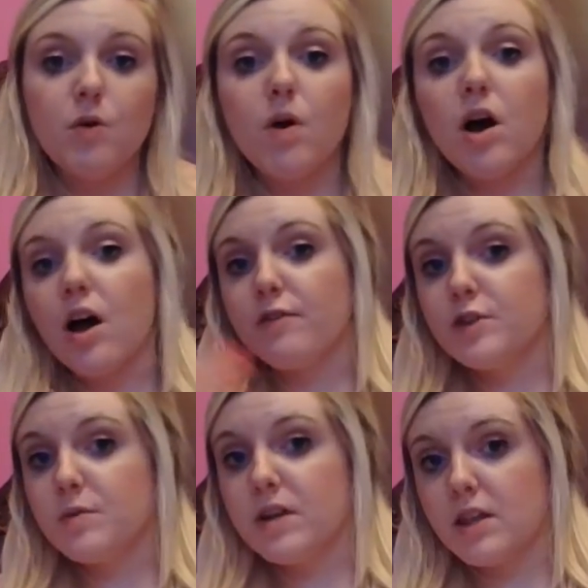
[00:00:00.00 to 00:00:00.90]
go
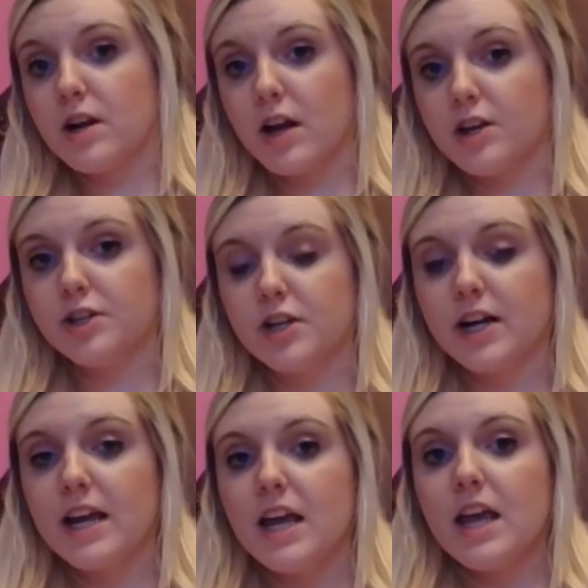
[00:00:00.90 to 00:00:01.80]
off to another
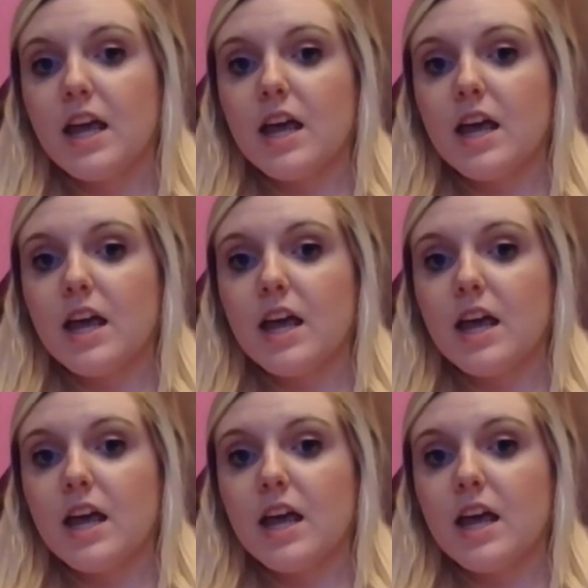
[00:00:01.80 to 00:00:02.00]
country,